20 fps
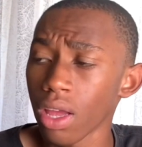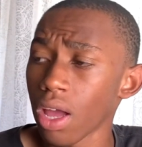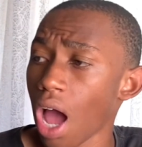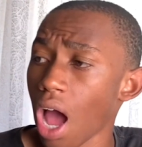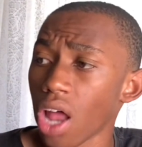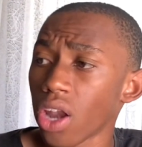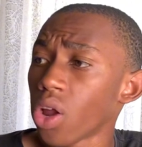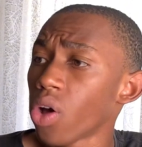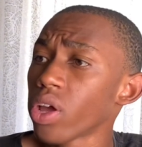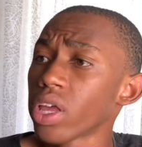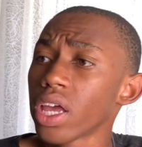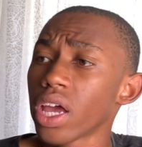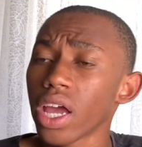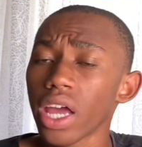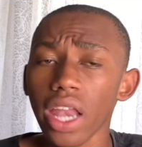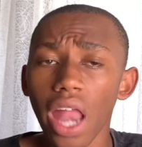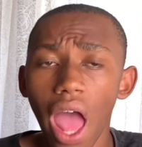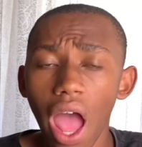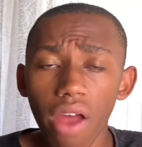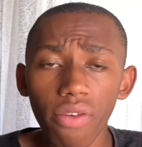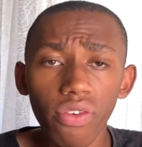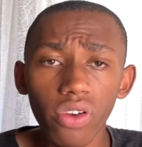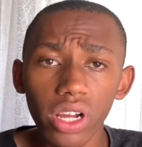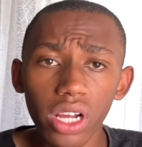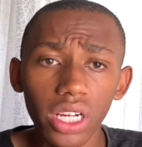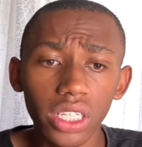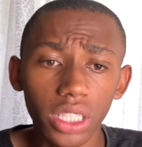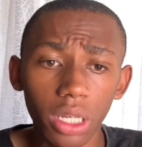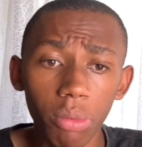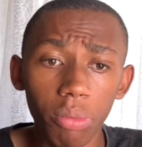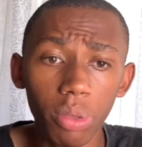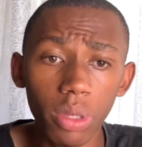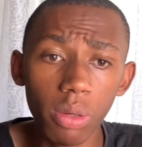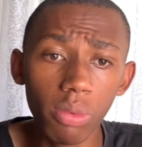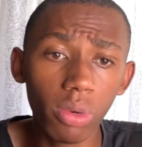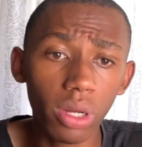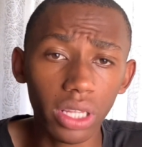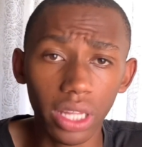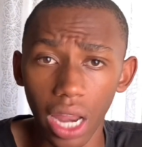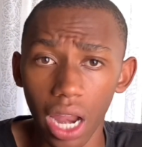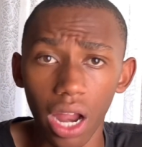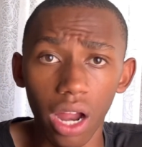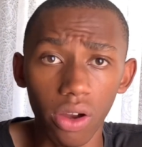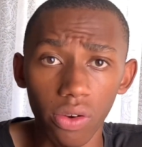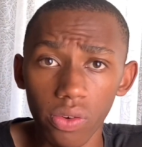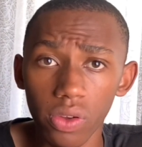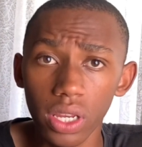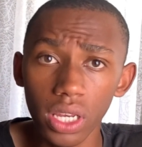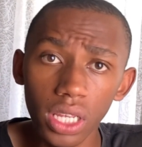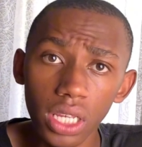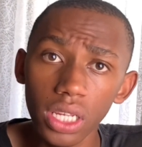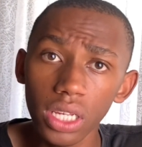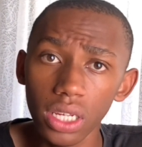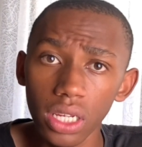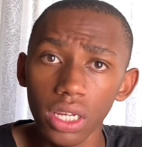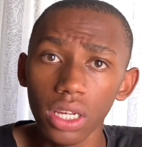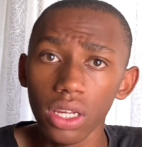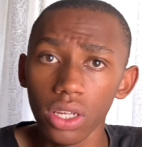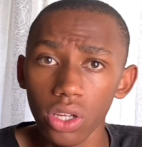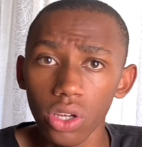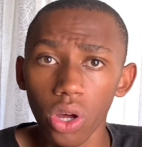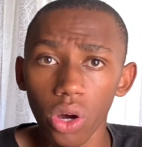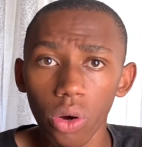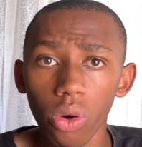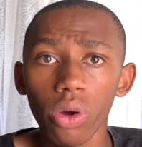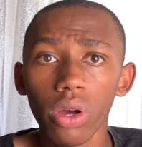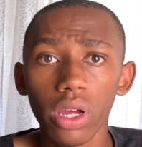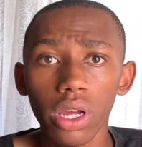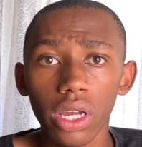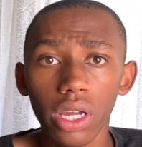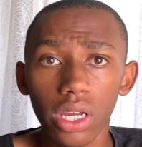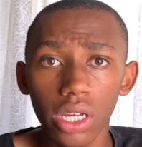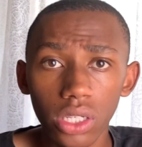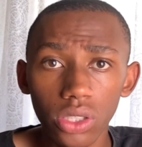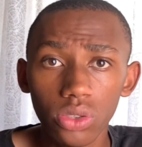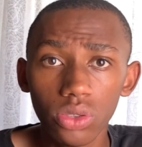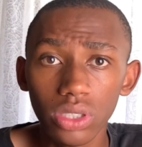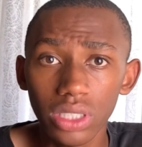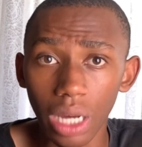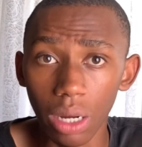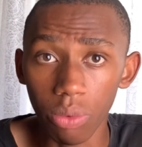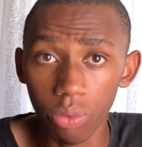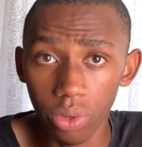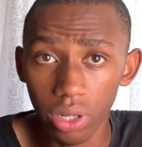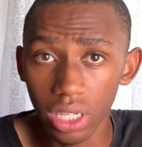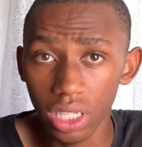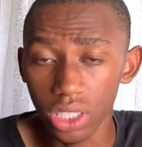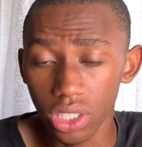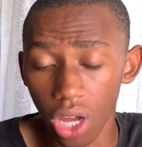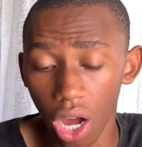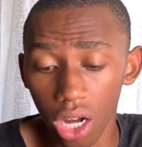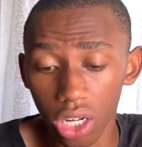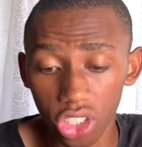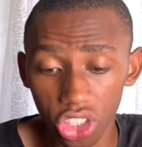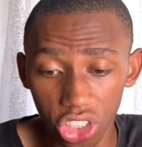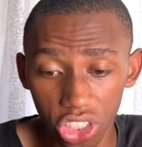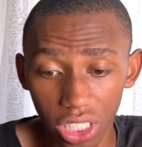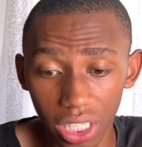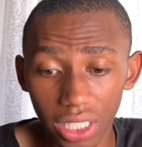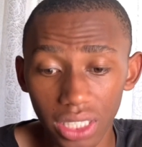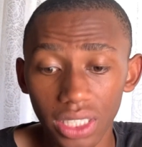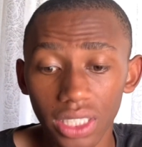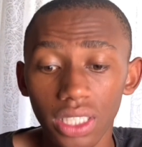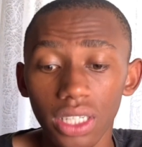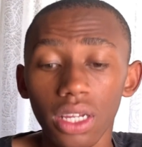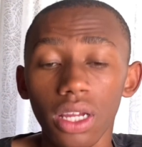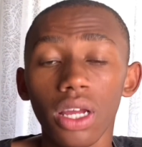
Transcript: I know here in Africa, some people that are really, you know, into some really dark shit.